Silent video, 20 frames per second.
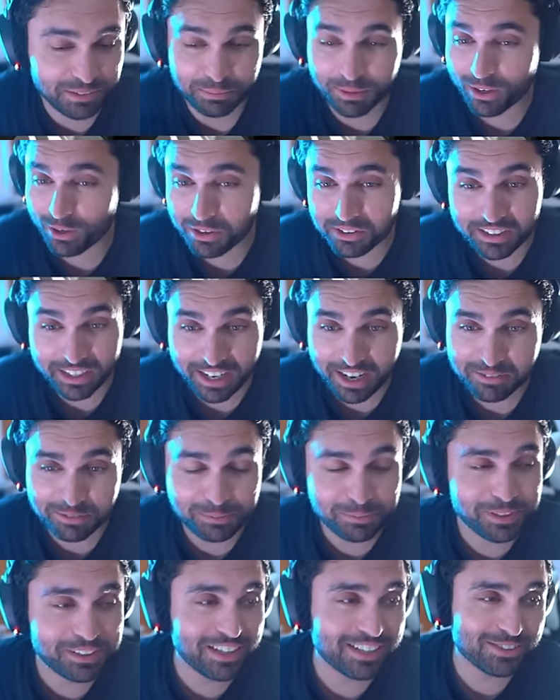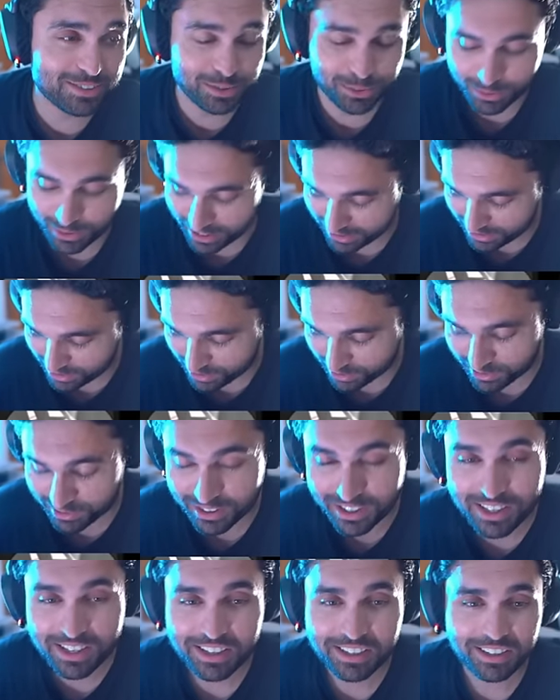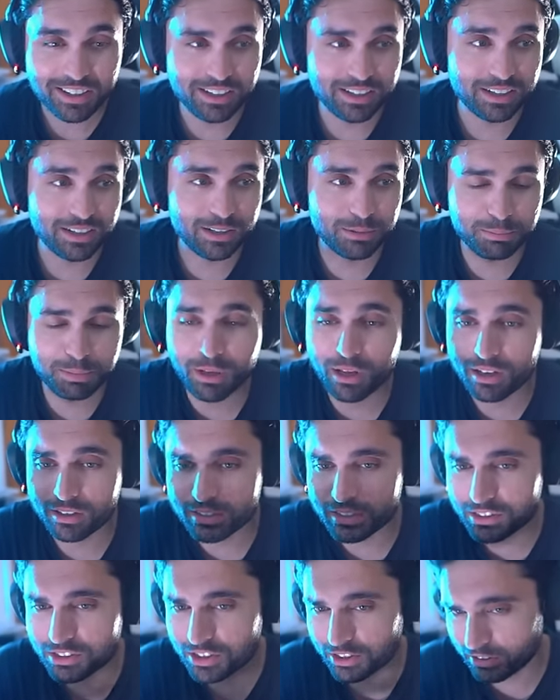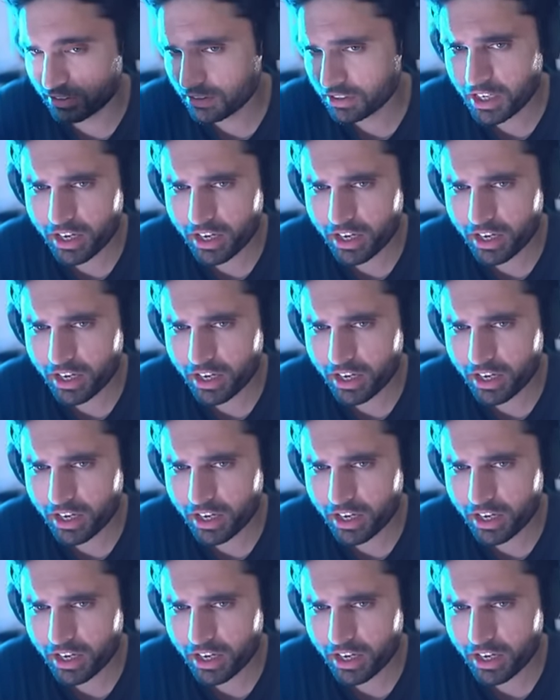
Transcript: But okay, everybody has the right to uh, block each other.